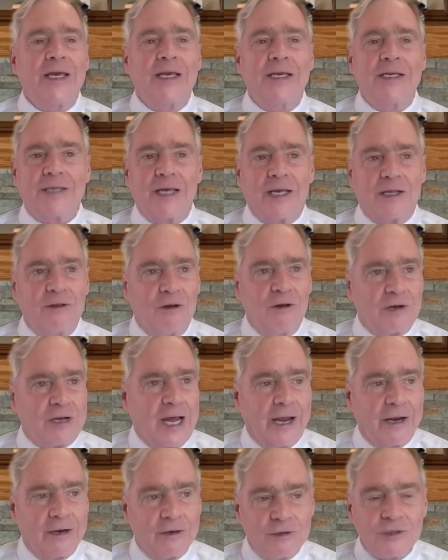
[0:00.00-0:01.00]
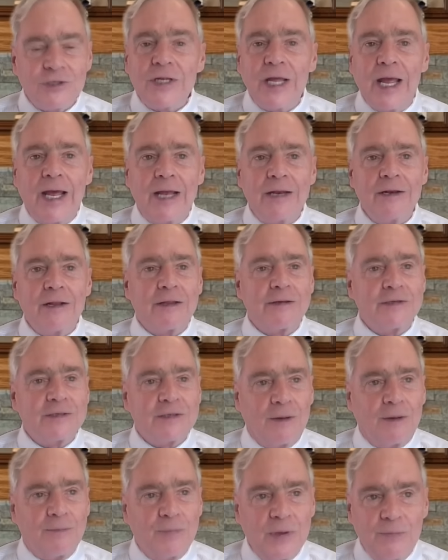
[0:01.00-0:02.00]
He said, "Look, I understand.
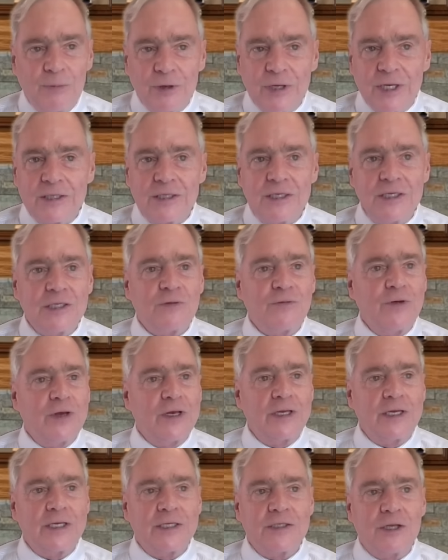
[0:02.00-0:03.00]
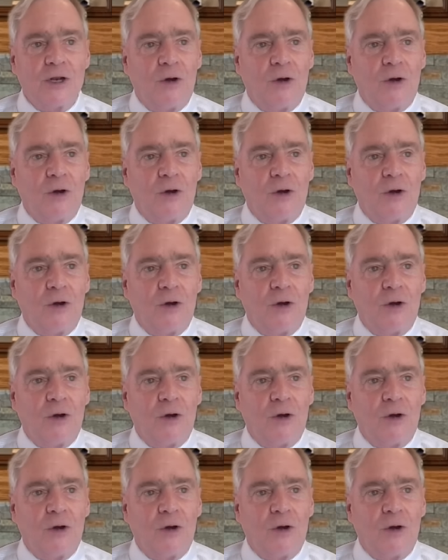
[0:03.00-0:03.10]
Some people get these feelings.